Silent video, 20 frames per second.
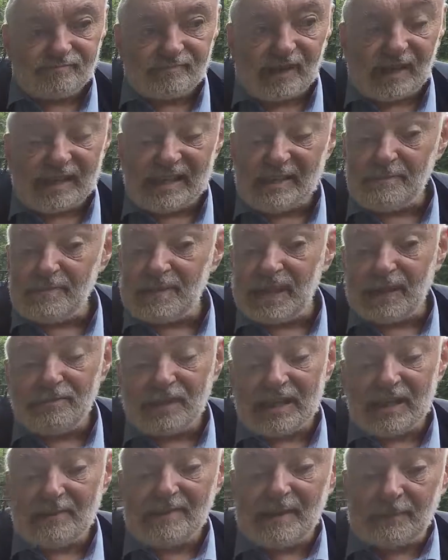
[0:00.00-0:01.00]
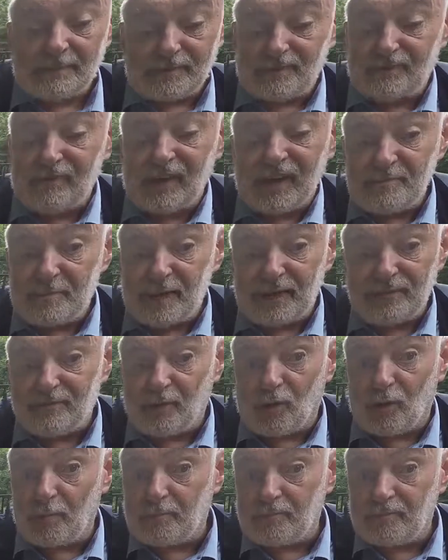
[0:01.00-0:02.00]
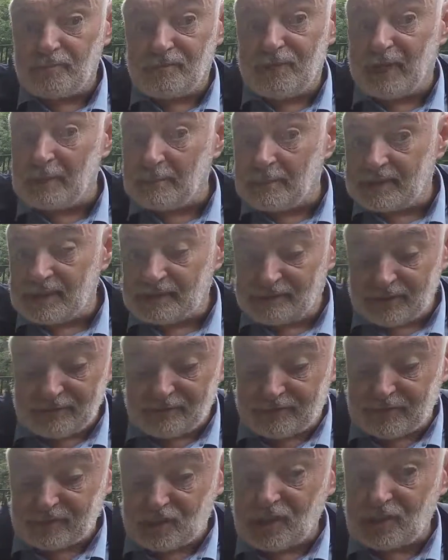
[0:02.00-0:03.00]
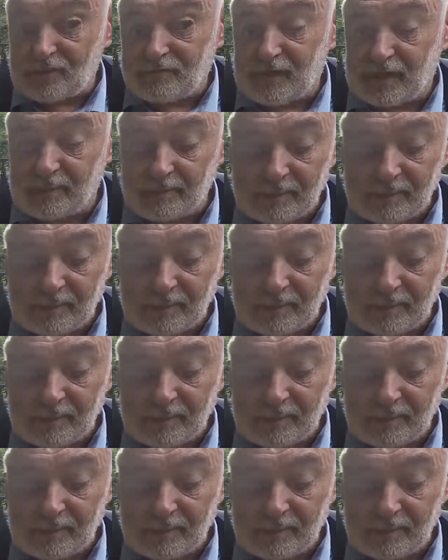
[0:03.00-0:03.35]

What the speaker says: Even up to 5x4 film for sheet film